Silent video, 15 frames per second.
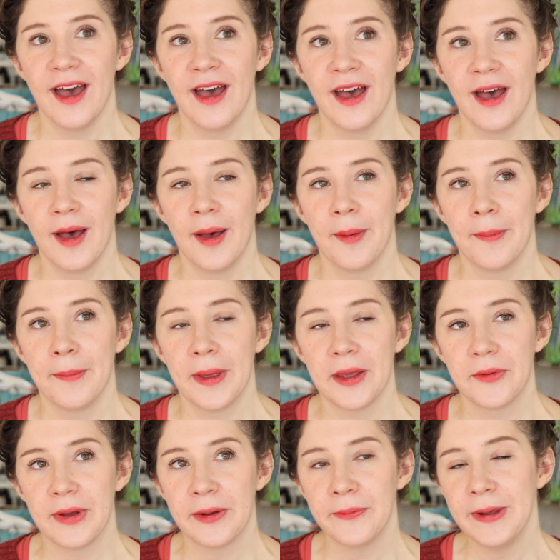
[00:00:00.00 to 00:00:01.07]
um, a
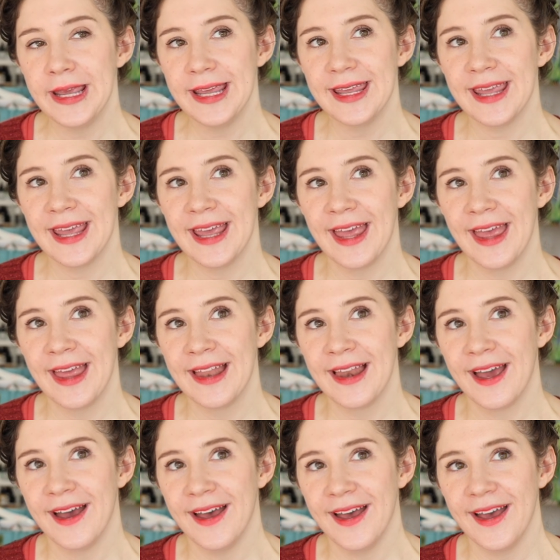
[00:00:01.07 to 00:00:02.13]
great week, and
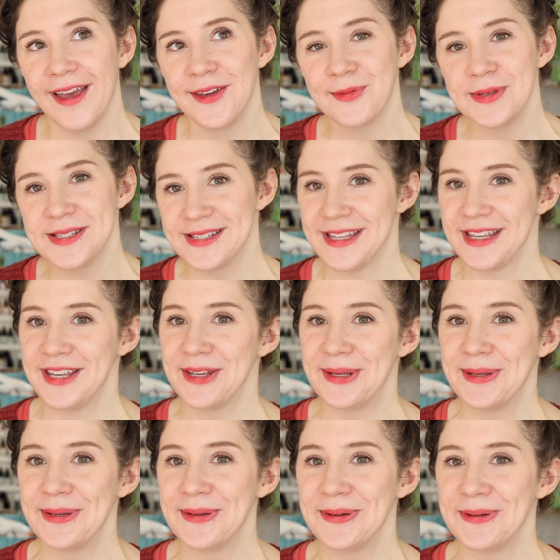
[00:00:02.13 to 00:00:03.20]
I will see
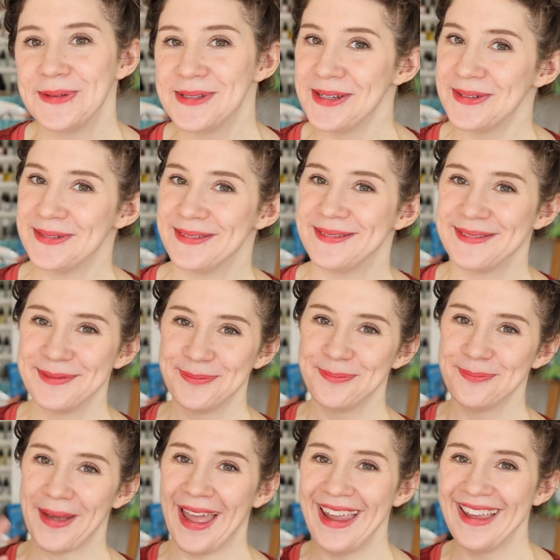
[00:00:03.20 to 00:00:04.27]
you soon.
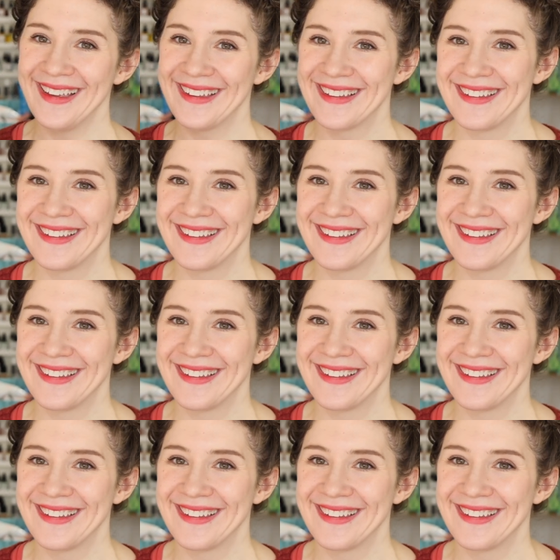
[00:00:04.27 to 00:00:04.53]
Bye.